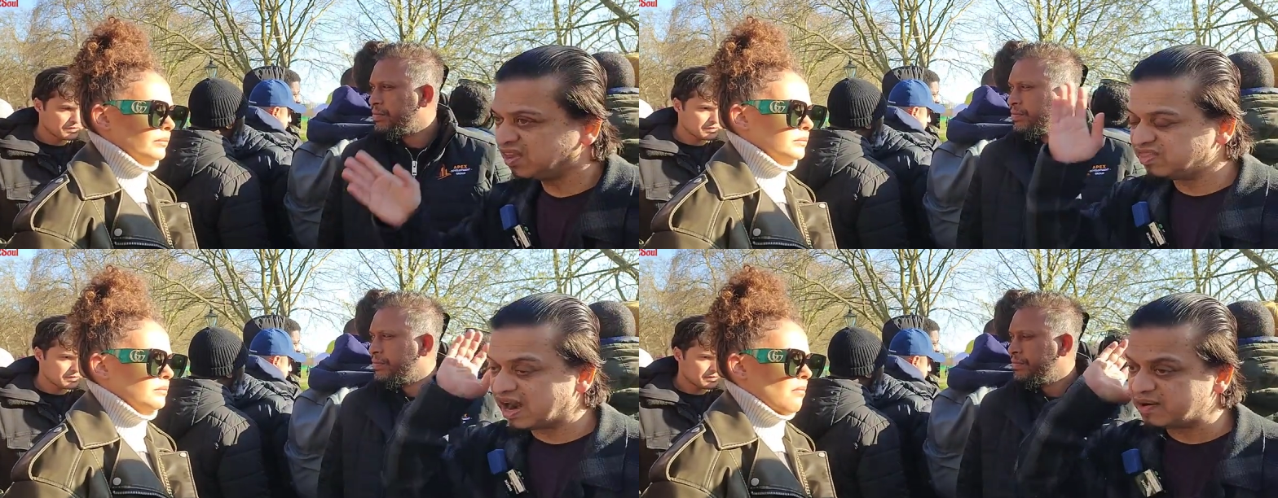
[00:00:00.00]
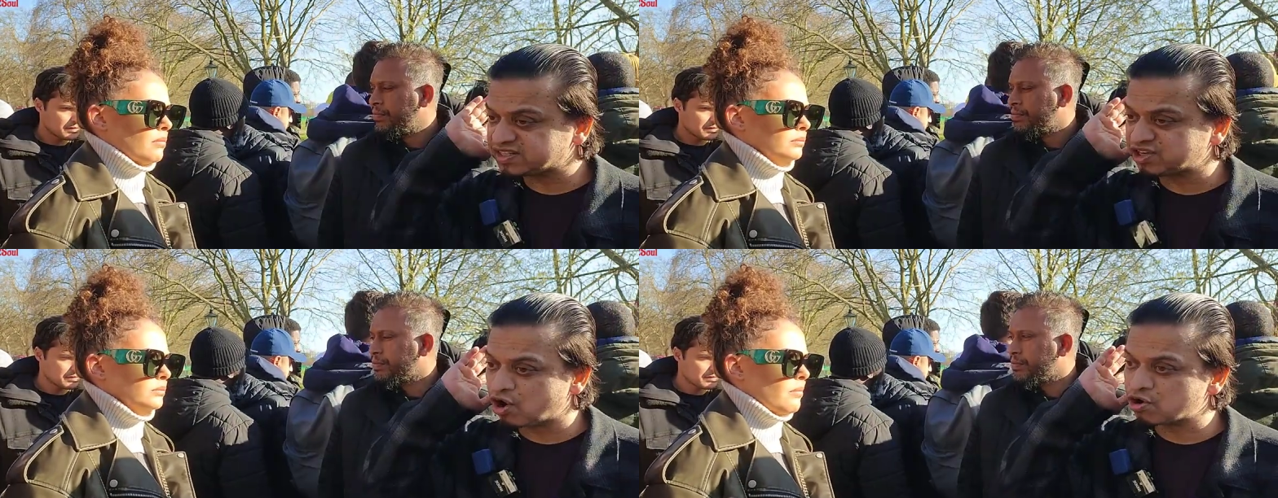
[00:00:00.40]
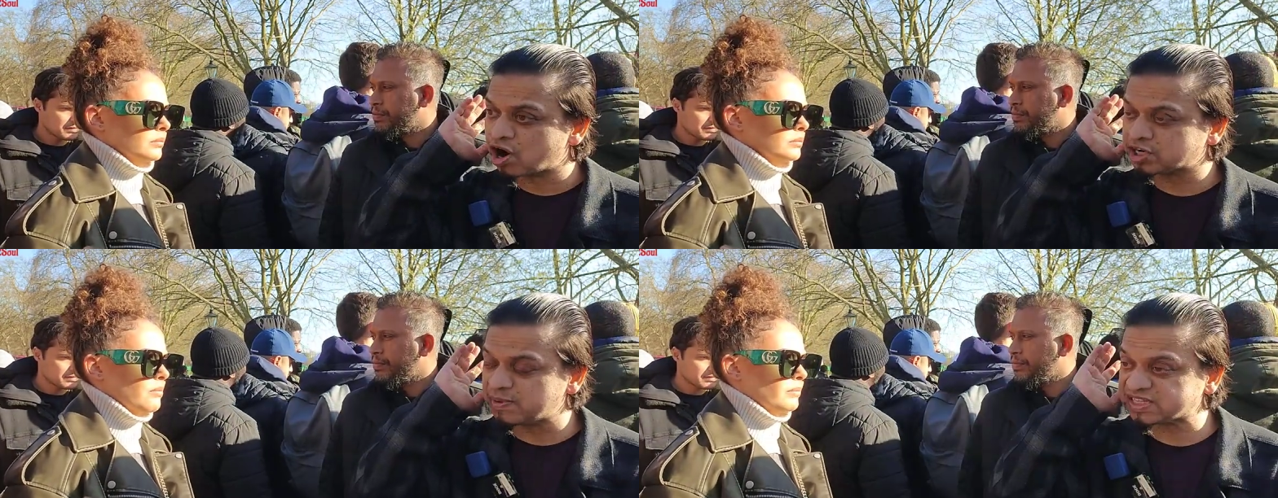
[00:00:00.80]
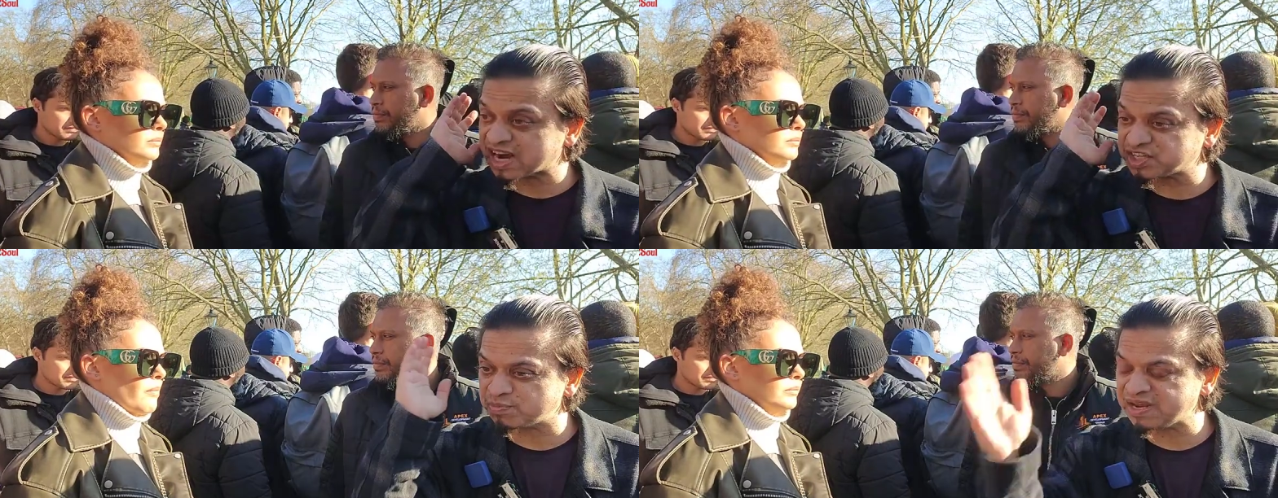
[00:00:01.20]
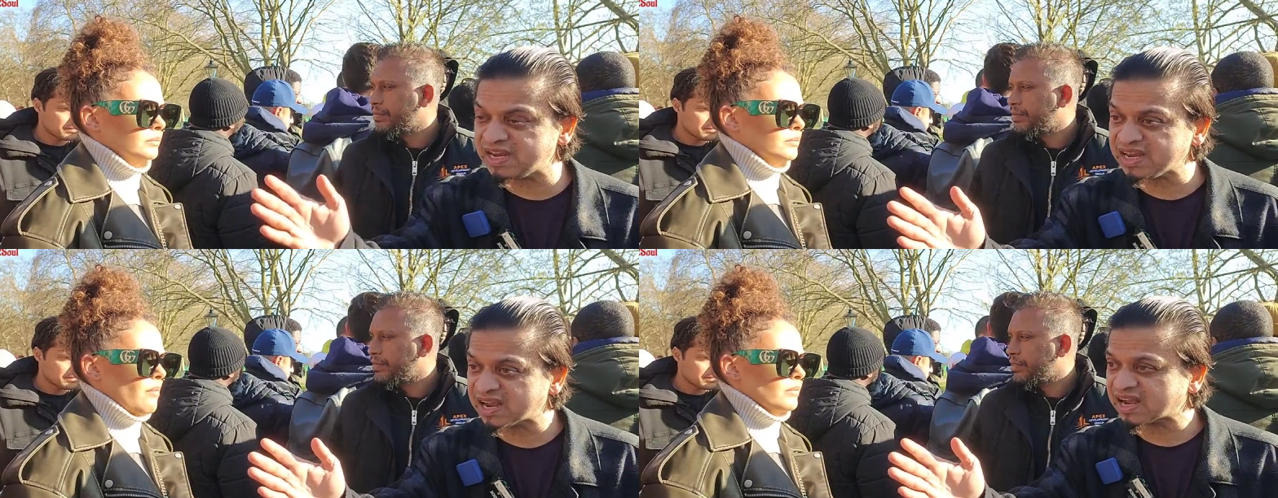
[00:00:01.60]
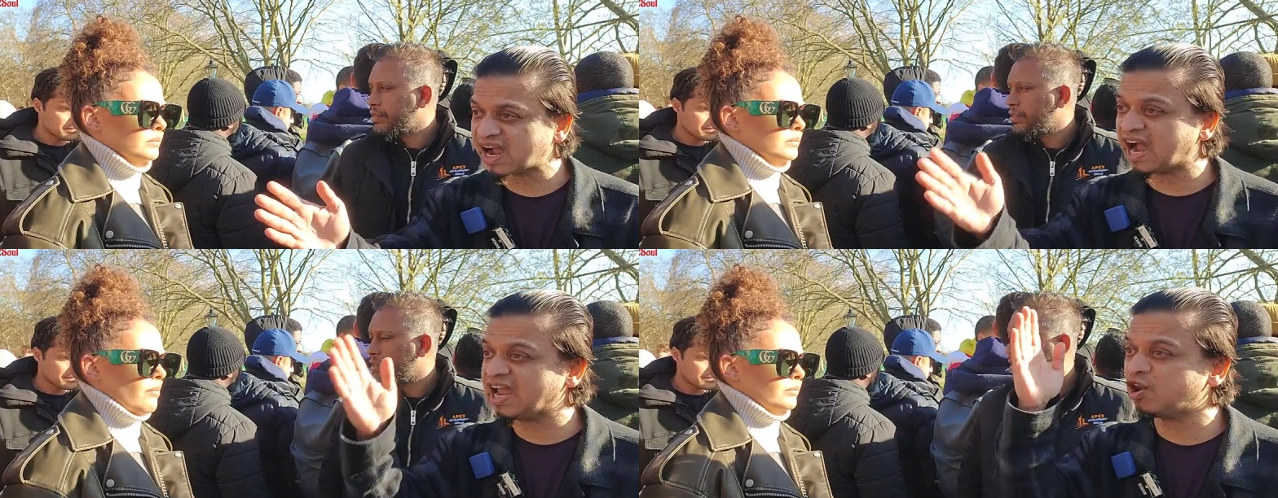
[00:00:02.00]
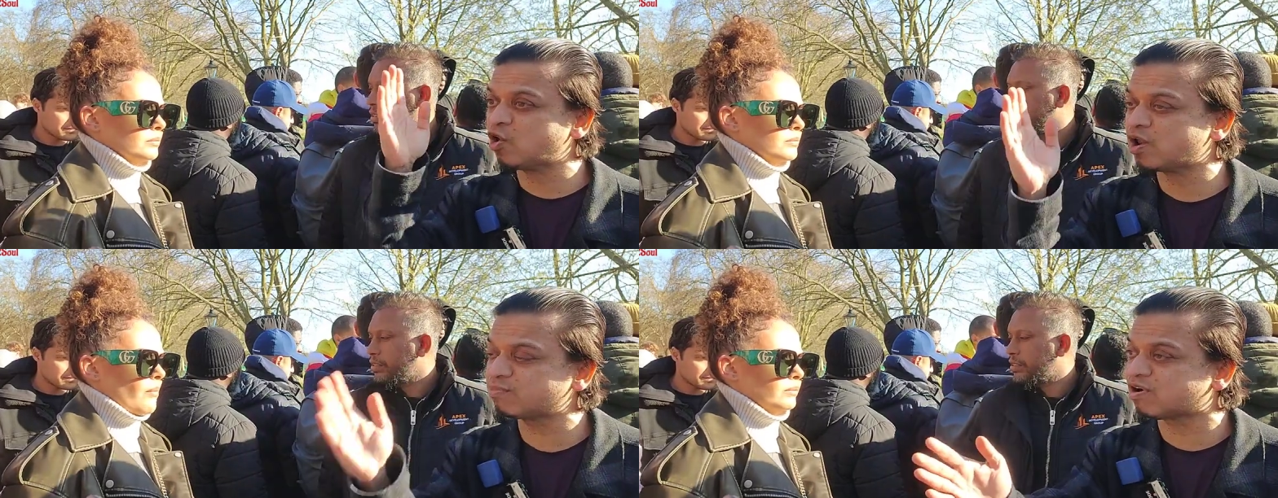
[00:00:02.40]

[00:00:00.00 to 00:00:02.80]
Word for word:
Speaker 1: there is no God besides me, I alone am